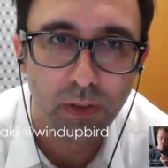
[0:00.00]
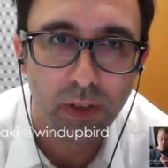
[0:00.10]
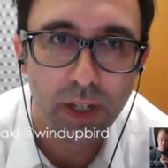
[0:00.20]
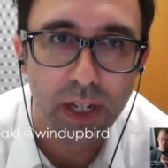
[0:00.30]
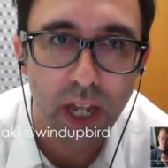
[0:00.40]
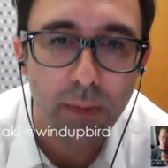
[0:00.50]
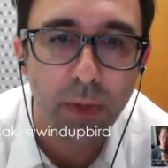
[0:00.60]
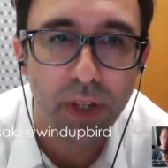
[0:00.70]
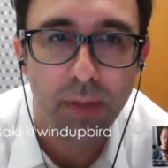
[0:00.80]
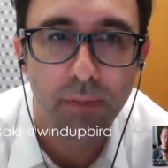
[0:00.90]
enable
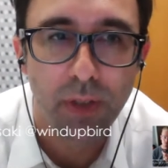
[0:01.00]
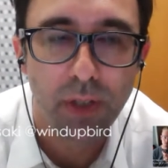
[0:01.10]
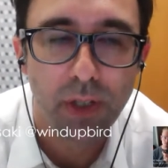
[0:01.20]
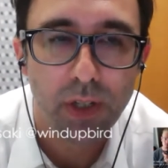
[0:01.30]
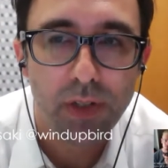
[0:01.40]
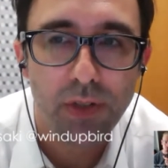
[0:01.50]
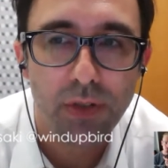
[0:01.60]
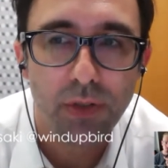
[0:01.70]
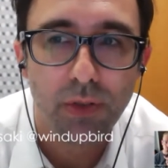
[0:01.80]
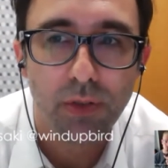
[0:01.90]
them
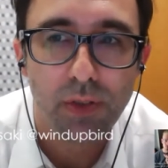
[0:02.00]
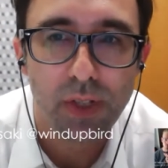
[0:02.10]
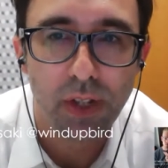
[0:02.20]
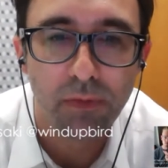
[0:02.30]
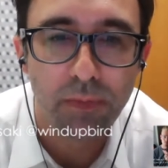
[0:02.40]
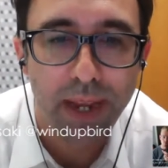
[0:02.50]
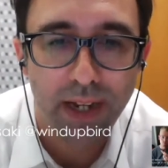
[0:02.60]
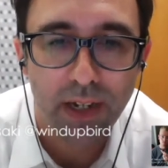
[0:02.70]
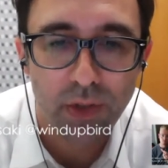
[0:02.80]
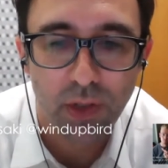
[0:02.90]
to
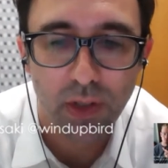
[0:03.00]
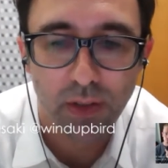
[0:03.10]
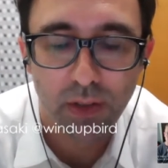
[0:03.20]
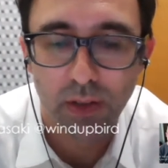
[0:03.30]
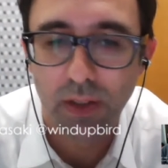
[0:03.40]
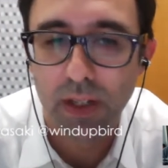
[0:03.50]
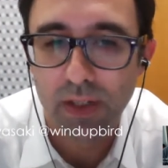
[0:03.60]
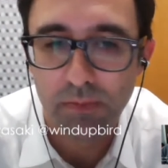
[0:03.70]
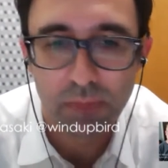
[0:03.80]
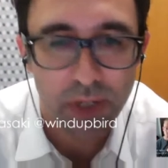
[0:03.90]
self-manage as
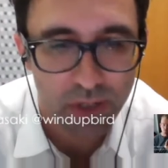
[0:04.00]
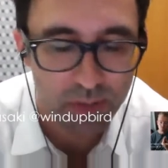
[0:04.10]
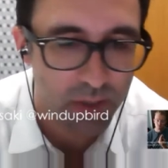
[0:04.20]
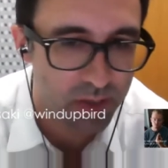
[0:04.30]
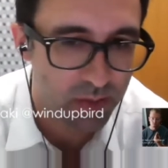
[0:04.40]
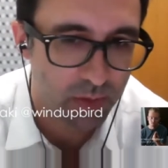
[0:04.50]
much as possible.